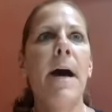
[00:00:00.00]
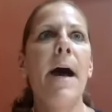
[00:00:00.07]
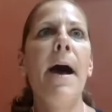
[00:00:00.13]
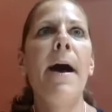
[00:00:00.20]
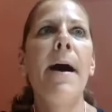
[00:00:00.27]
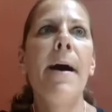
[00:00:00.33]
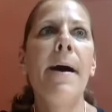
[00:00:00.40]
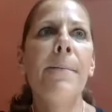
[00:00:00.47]

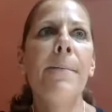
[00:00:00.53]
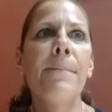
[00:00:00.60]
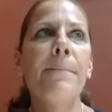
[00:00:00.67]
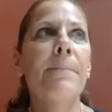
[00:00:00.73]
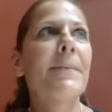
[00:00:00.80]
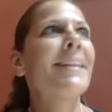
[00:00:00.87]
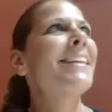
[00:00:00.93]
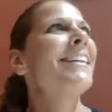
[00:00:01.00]
Um,
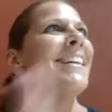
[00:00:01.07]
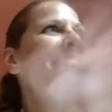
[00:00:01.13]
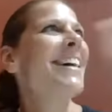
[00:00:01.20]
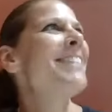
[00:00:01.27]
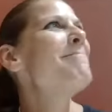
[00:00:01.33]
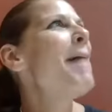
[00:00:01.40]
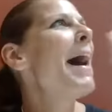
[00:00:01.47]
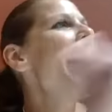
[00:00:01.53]

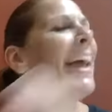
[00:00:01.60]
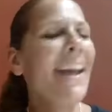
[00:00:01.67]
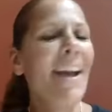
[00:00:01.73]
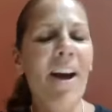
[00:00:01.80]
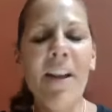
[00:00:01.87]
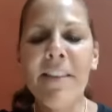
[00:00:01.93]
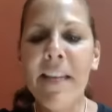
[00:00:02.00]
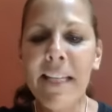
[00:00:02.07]
Bye.
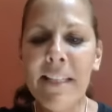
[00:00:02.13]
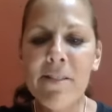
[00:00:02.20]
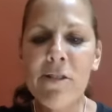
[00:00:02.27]
On the